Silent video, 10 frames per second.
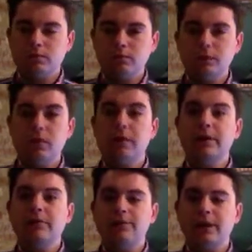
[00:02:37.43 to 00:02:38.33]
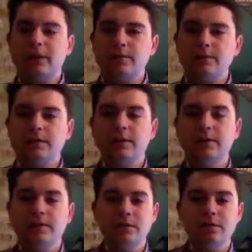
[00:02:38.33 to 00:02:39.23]
collector's items
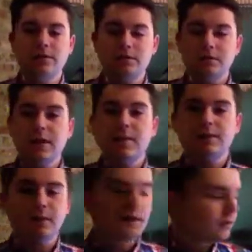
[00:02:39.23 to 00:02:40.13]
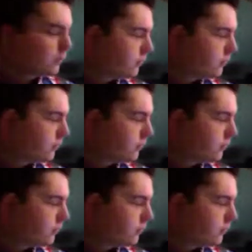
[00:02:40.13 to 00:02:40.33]
type of thing.